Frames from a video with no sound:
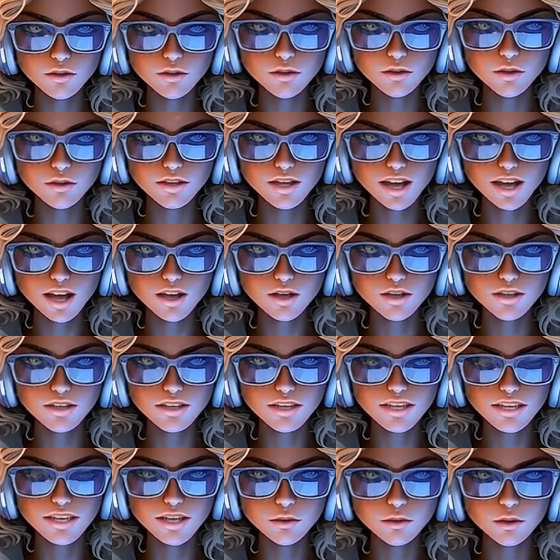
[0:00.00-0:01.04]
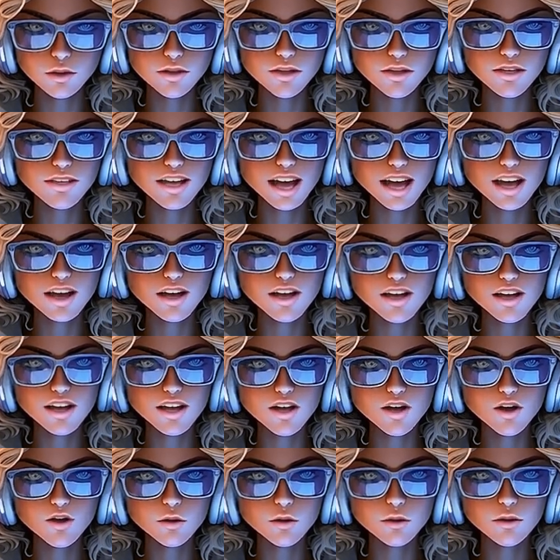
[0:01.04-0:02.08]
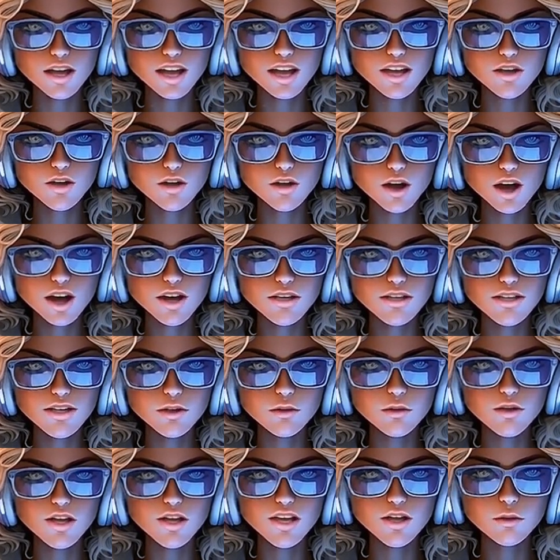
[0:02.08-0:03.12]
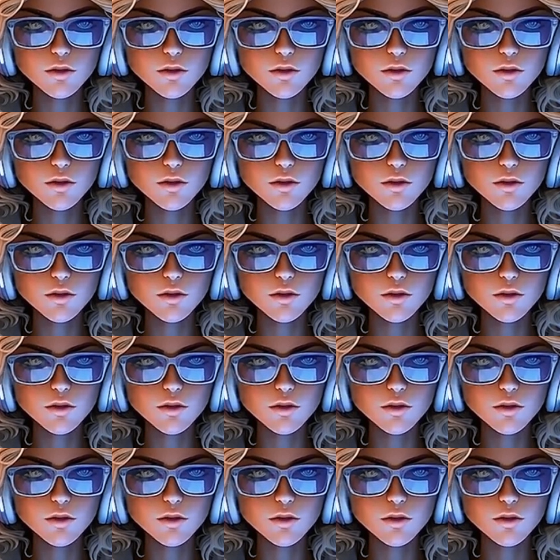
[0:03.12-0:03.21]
Pupillometry, the measure of how dilated the pupils